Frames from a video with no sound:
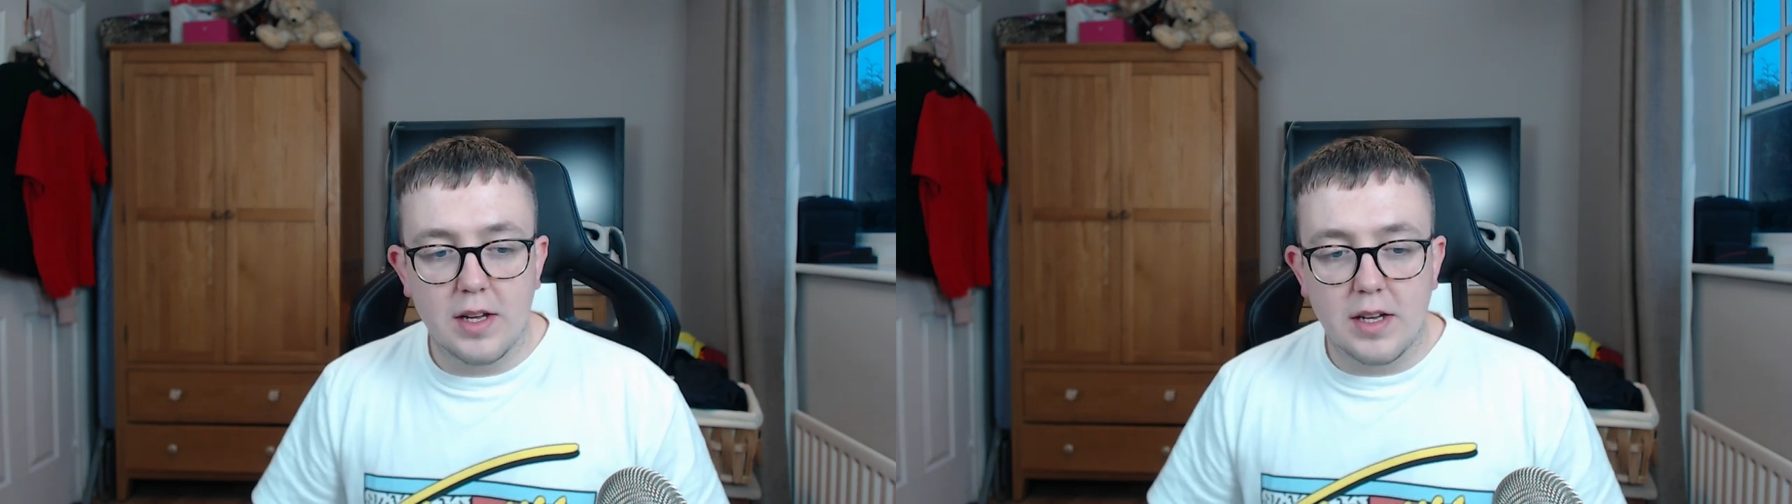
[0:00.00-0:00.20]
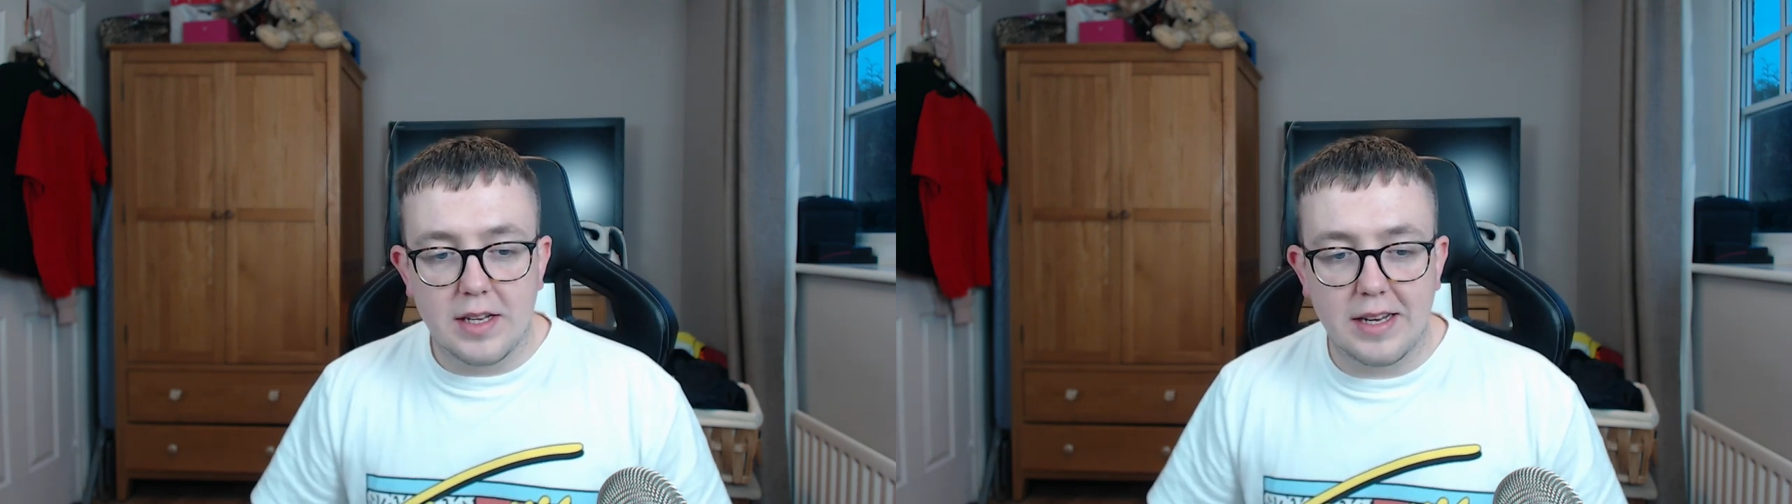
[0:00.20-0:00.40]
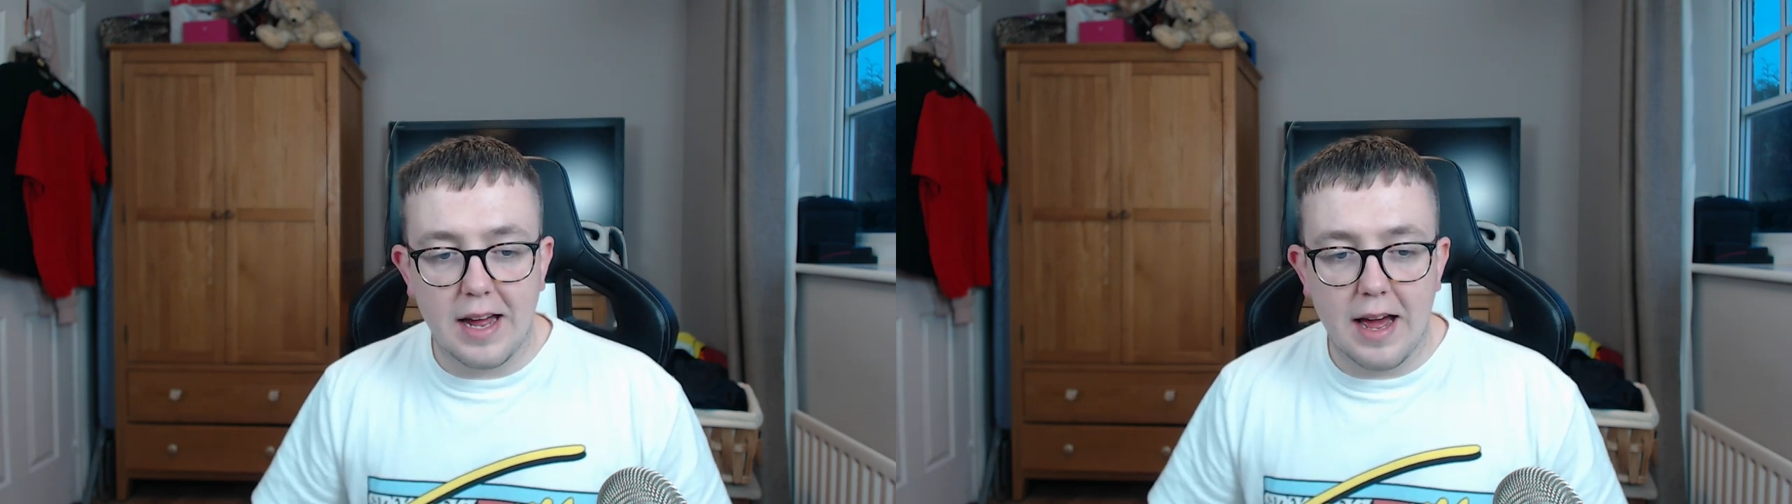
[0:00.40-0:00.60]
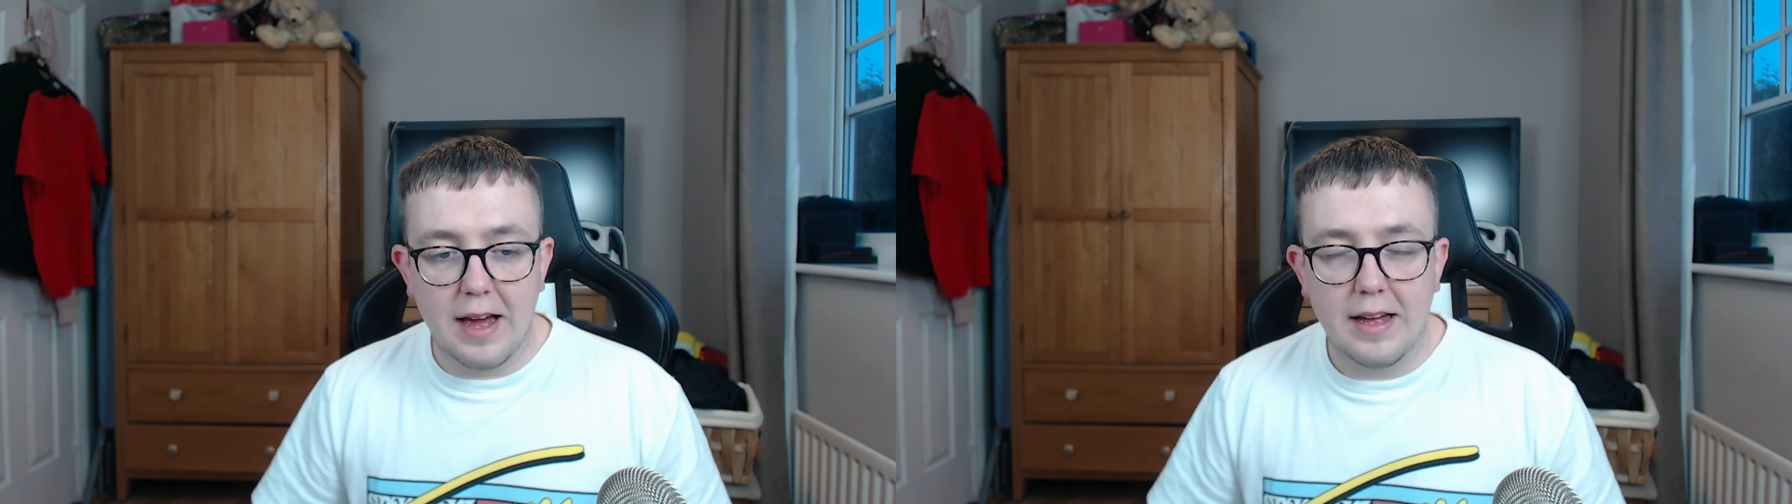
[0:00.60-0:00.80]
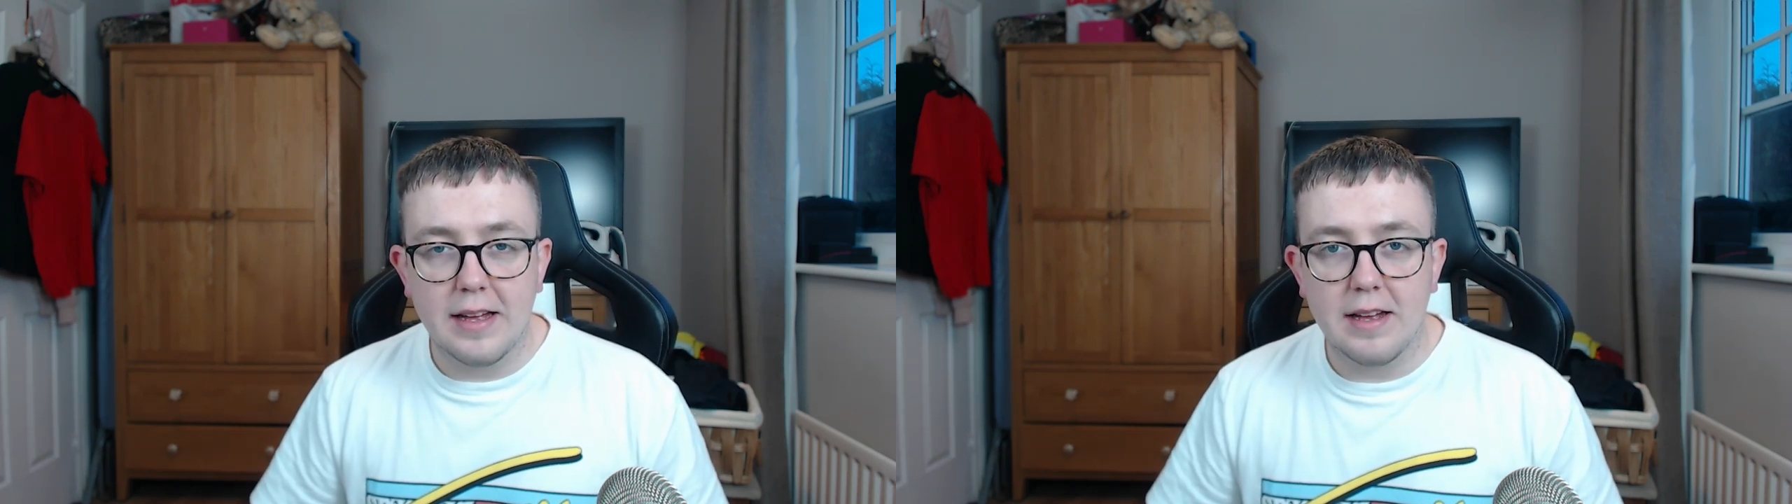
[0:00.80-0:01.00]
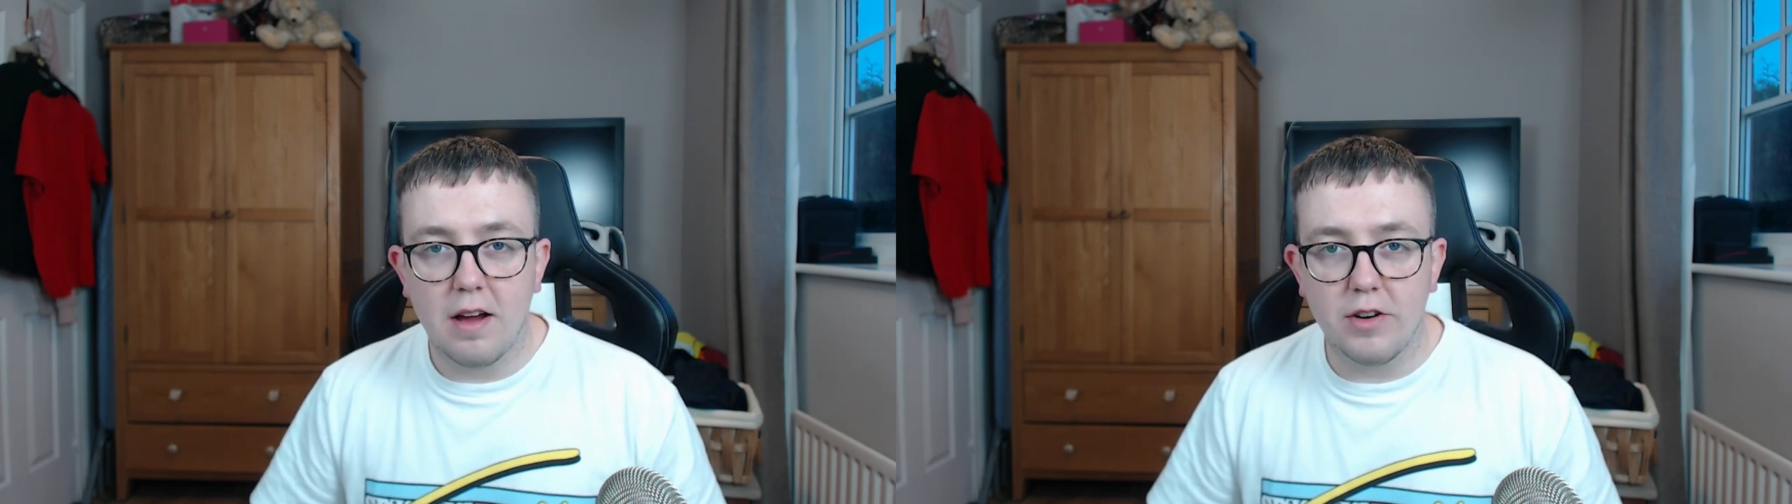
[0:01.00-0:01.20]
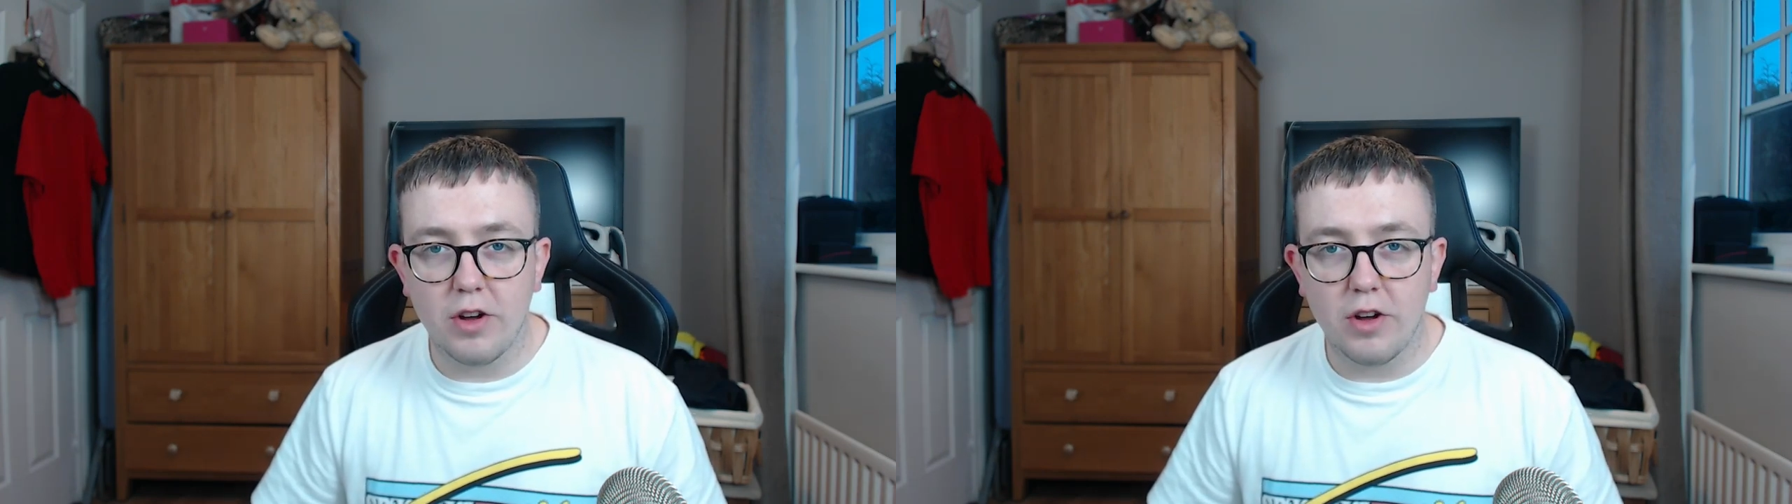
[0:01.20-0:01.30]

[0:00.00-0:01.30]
yeah, an